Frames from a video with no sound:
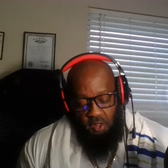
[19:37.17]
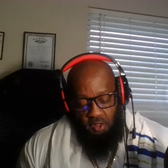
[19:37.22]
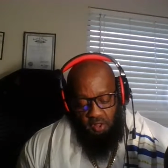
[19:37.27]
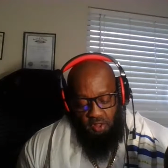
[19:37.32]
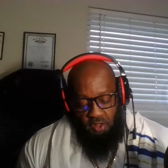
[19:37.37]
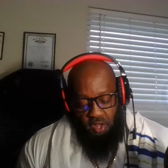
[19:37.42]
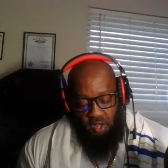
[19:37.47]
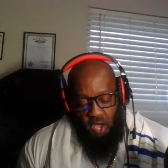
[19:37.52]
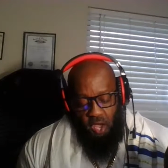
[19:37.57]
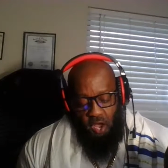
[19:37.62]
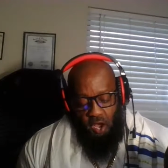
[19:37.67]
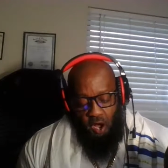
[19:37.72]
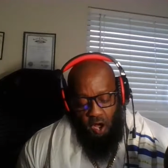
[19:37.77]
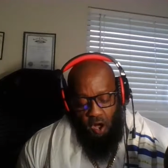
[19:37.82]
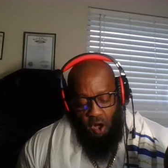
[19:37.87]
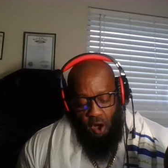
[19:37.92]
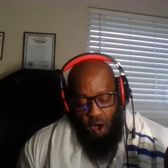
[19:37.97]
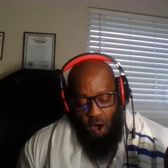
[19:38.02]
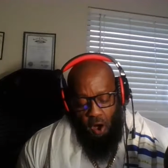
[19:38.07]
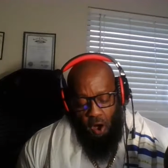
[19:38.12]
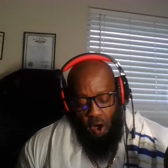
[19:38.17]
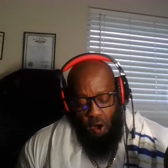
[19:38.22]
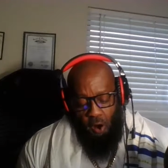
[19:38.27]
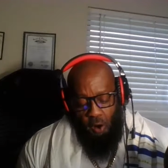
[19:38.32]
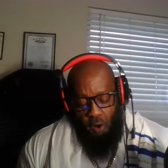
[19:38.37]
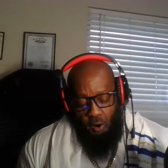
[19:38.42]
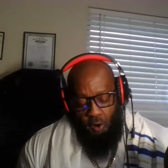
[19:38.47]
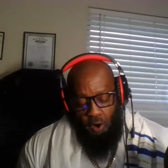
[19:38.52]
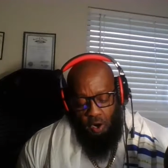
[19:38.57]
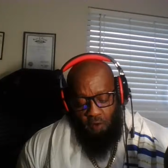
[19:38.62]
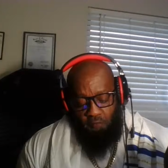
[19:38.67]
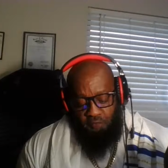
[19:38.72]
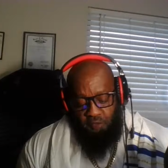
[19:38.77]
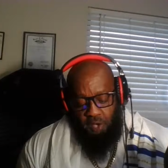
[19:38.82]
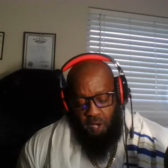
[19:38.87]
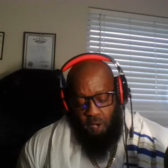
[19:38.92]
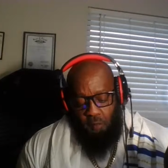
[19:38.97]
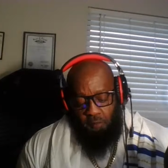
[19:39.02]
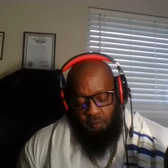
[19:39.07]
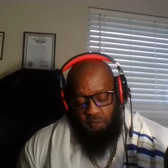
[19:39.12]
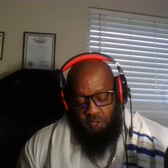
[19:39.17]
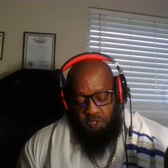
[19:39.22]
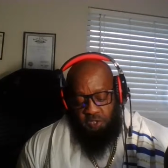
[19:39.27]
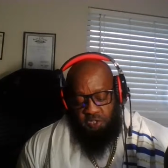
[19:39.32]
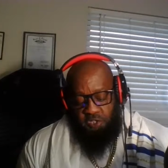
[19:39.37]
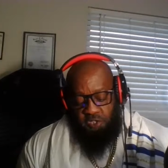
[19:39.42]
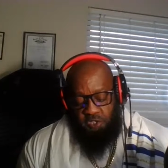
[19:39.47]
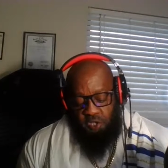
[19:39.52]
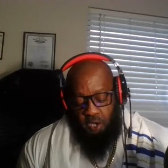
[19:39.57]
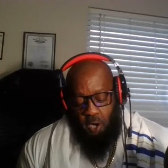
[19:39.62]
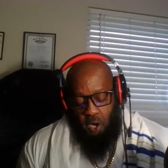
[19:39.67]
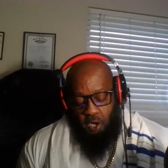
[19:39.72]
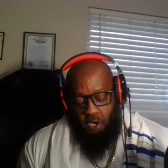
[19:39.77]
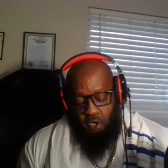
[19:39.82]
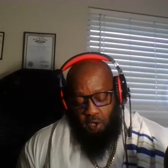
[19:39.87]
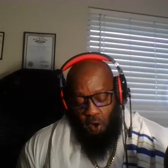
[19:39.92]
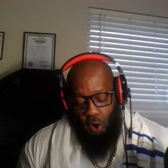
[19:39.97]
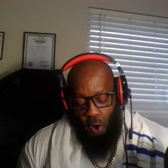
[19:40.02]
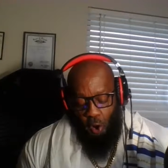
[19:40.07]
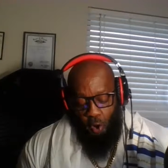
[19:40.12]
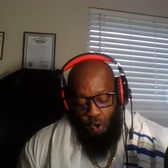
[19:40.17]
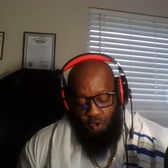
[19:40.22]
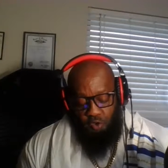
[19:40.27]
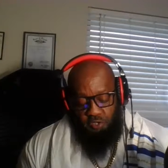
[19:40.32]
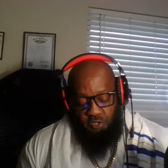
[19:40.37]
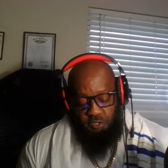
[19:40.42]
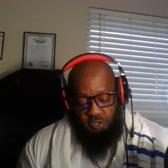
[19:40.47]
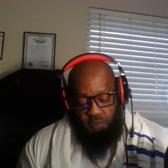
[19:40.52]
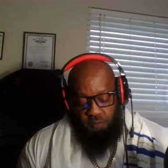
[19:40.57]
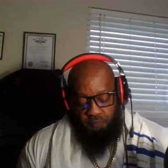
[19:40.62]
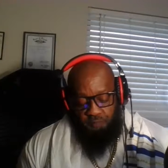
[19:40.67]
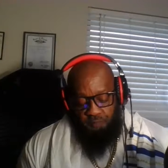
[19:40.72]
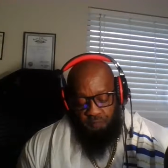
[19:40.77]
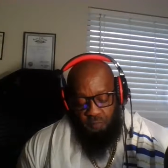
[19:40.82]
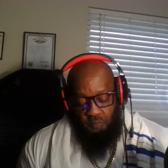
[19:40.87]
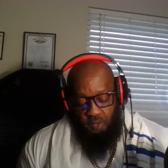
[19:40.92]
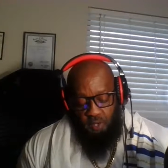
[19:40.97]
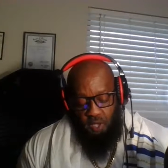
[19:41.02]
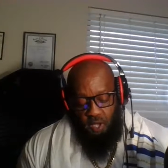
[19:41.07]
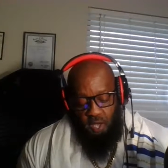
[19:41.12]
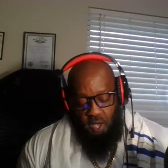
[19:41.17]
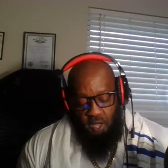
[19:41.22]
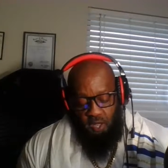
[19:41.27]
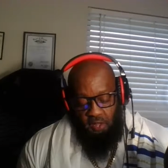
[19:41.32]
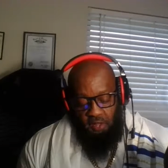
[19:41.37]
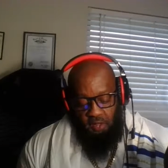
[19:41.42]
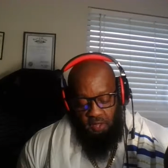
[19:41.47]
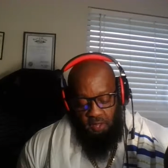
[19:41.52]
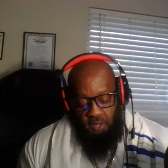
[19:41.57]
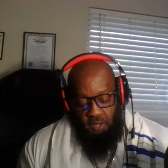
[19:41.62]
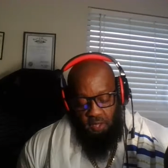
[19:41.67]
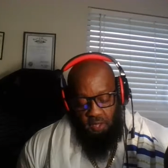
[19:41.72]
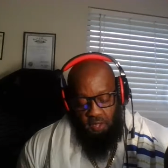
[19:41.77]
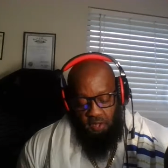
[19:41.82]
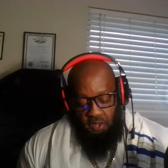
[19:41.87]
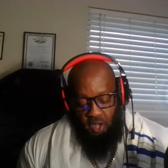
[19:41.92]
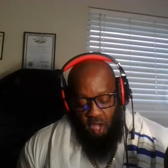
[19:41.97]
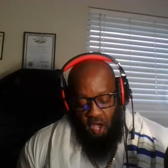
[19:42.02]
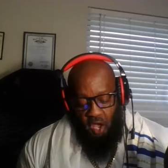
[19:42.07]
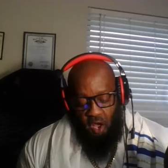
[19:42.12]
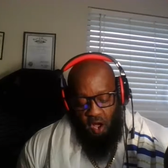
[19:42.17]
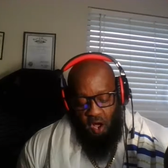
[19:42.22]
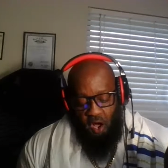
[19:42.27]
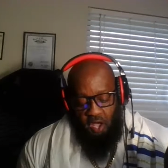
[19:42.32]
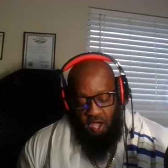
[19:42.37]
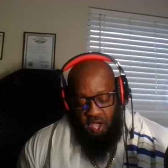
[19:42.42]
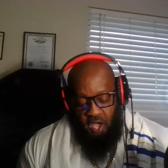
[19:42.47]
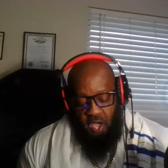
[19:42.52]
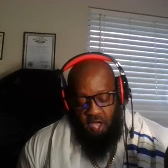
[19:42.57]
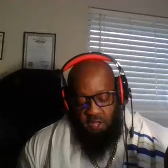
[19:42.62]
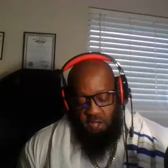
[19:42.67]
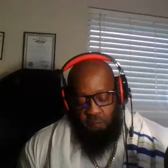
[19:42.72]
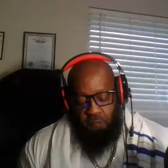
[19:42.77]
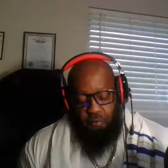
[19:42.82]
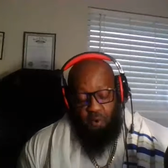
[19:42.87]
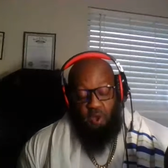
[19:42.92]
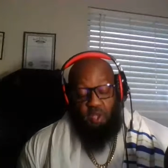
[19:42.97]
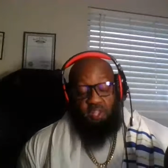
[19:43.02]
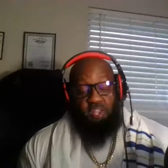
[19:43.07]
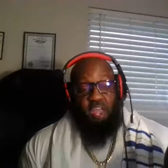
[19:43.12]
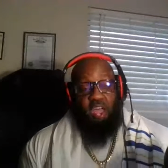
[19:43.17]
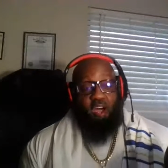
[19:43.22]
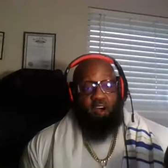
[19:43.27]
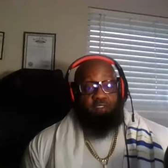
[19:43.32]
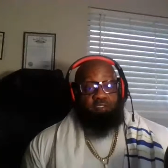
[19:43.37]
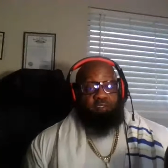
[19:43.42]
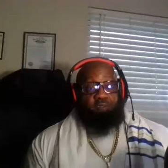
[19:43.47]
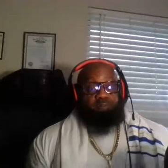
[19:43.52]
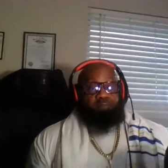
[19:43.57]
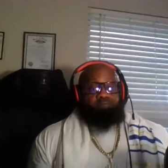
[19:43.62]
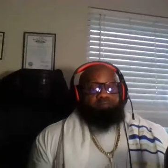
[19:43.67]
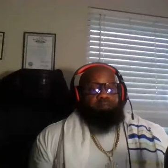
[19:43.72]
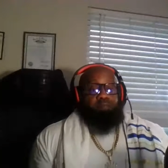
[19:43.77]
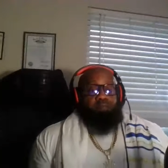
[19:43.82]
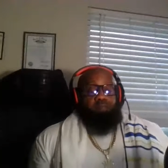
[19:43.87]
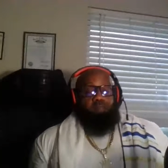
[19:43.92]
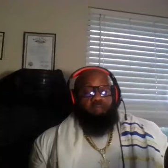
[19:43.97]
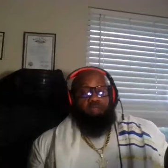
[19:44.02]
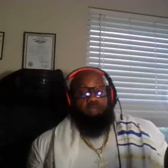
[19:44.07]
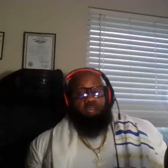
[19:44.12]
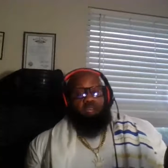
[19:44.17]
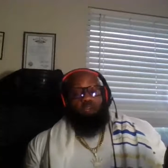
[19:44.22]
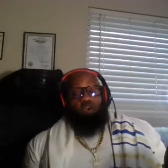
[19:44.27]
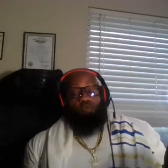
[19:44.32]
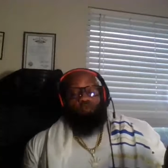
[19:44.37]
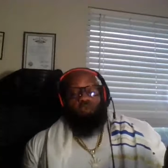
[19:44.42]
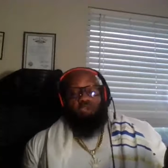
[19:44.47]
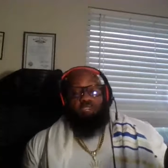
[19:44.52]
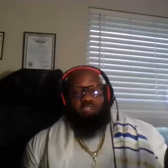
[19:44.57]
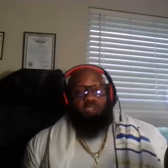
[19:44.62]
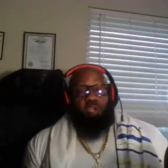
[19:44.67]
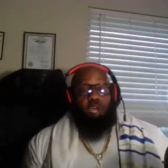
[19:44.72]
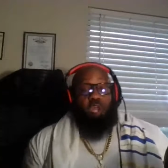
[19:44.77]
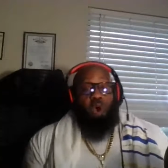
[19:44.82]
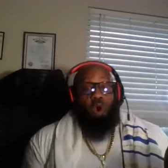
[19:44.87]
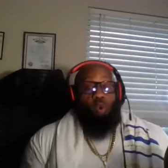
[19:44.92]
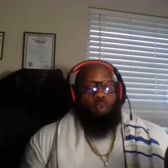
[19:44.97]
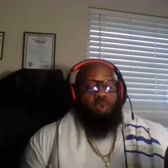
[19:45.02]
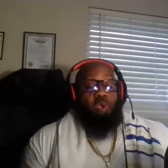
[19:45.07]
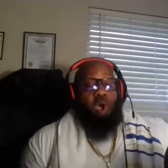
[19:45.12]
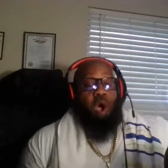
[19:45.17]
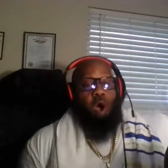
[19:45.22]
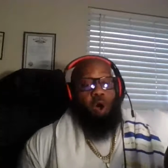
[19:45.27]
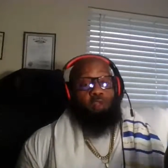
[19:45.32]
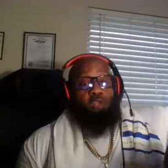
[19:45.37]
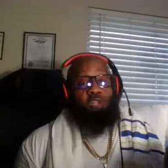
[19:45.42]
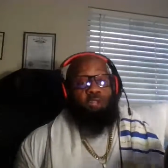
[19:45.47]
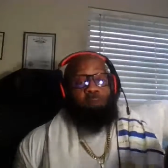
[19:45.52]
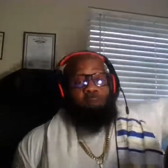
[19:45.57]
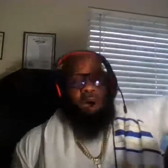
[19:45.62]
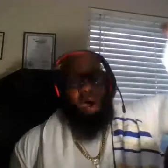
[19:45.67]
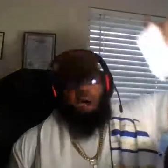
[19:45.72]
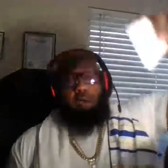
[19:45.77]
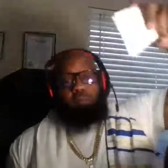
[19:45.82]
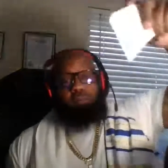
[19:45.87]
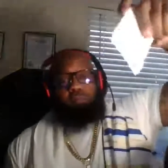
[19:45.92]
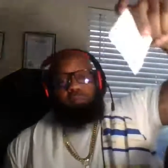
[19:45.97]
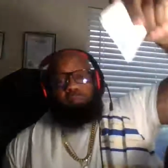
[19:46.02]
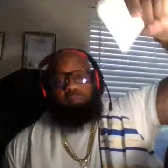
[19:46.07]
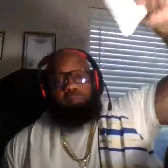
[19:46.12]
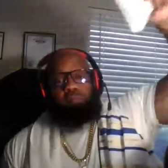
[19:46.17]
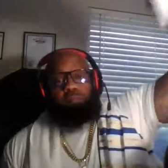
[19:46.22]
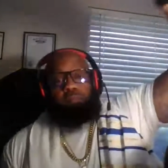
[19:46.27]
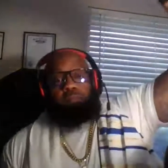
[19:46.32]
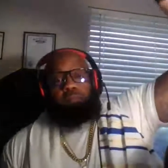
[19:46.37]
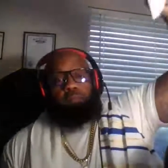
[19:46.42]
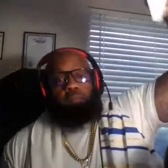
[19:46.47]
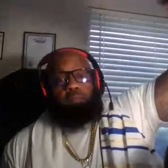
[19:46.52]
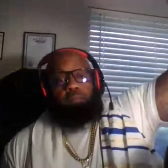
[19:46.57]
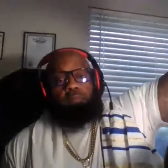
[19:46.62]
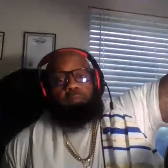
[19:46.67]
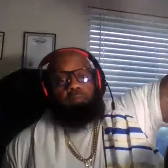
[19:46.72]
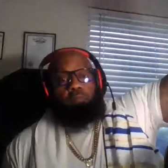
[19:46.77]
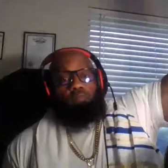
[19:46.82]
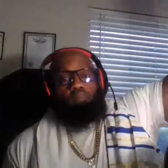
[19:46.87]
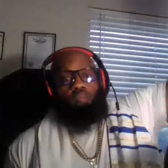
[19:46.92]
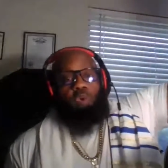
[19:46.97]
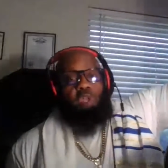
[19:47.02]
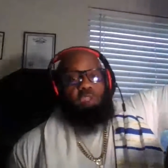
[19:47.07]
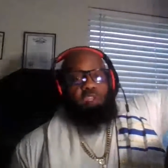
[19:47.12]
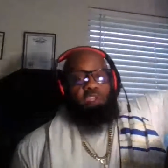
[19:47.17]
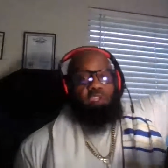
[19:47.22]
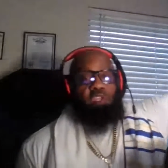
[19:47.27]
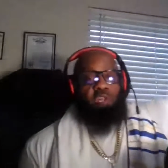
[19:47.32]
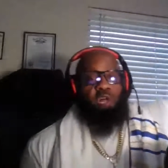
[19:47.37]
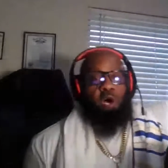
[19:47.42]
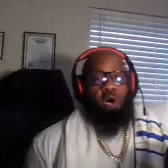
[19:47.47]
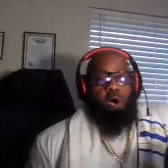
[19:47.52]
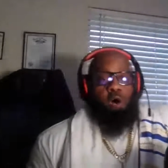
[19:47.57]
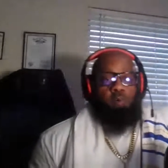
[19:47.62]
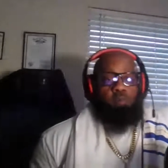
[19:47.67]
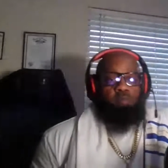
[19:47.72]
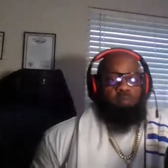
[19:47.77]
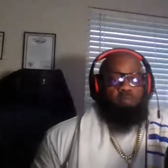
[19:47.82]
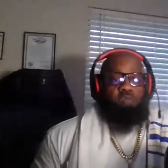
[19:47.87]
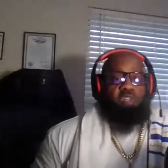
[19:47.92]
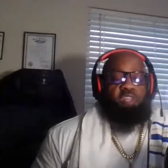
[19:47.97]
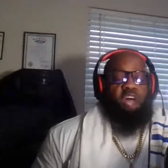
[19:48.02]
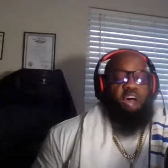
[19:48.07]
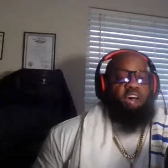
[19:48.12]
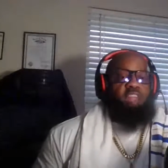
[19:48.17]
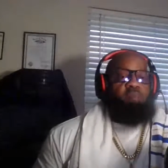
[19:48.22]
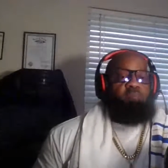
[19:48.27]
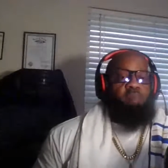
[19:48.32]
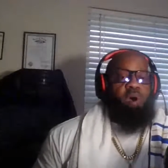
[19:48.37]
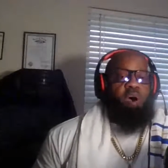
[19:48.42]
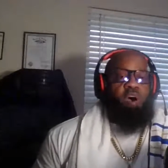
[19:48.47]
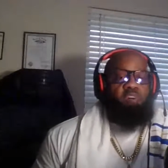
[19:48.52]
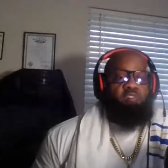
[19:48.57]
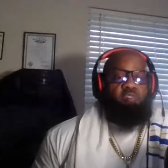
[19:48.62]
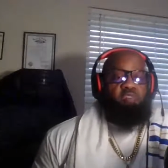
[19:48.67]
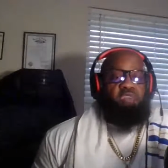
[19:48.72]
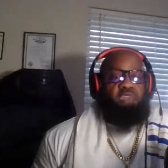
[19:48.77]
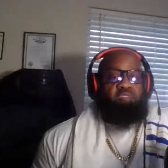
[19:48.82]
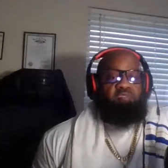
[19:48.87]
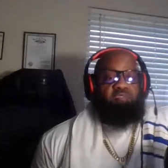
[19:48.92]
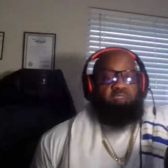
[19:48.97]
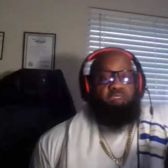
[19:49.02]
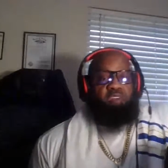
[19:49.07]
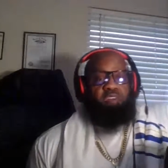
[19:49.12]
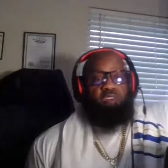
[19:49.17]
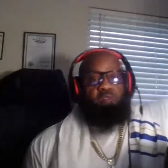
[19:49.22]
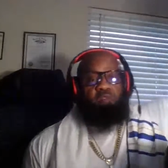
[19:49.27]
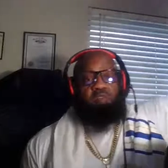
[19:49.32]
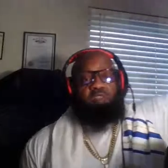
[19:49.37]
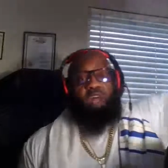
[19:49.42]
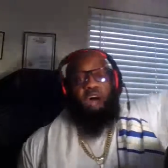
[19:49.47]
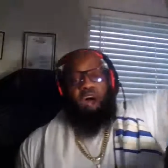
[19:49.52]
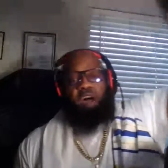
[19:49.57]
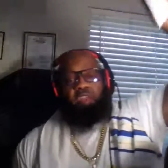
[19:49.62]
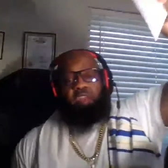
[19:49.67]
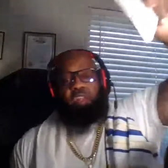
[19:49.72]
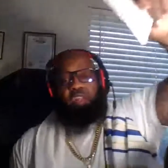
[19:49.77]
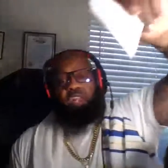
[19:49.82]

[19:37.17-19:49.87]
They are all of them snared in hoses, and they are hidden in prison houses. We snared hole. We all in the bottom. We're in the slum. We down in Moncrief. We down in